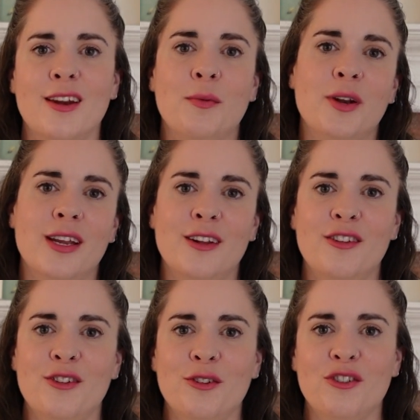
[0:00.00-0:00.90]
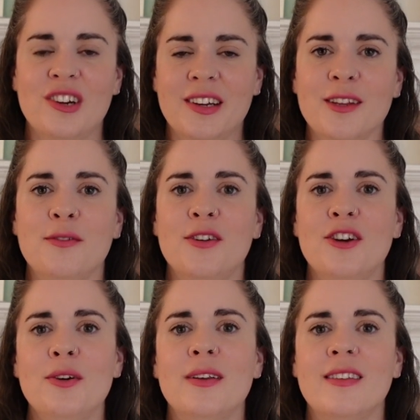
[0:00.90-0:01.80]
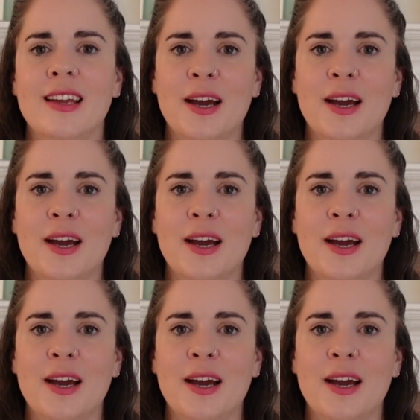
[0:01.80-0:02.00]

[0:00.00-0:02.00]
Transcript: wanted to share in this video is the